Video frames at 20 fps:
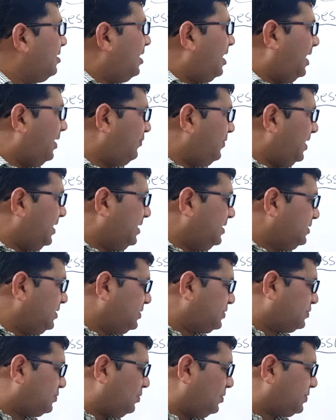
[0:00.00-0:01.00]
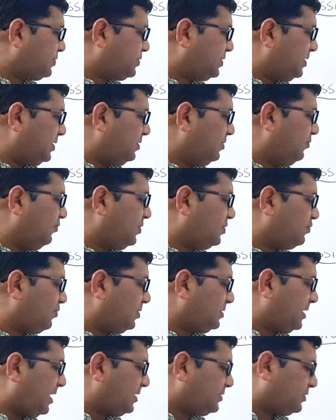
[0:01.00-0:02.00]
I have taken this question which
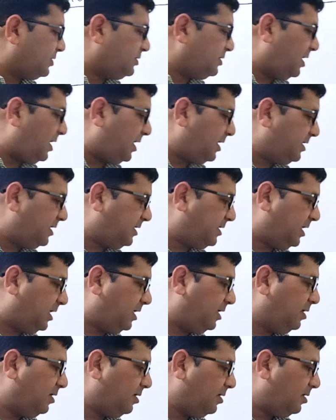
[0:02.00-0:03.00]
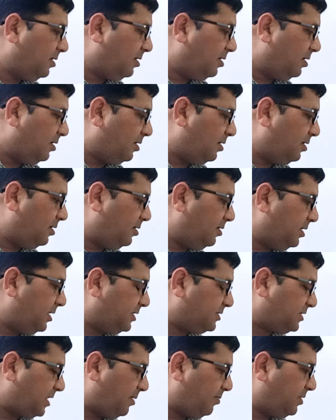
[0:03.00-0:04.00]
was asked in the IIT
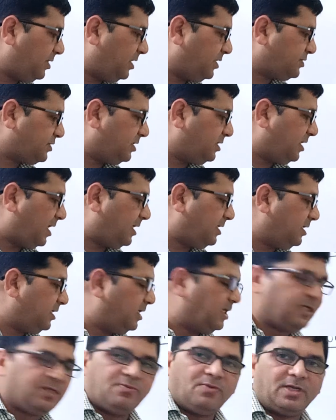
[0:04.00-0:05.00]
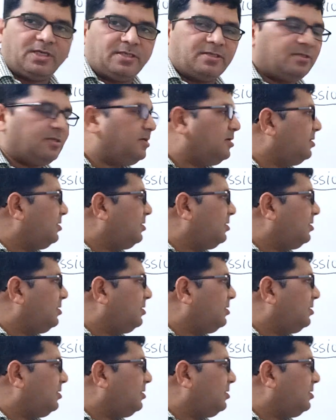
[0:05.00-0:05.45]
examination in 1981.